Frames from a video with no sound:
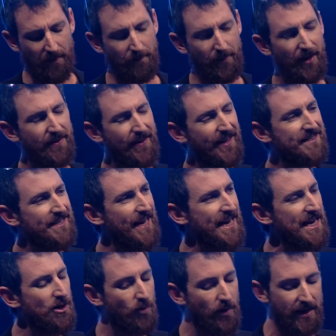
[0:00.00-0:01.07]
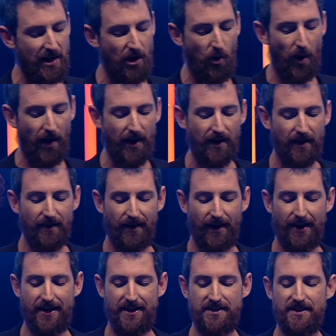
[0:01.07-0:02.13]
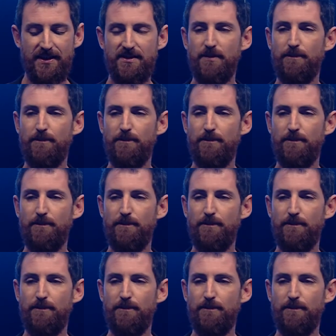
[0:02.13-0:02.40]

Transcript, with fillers: But I think it's equally quick and easy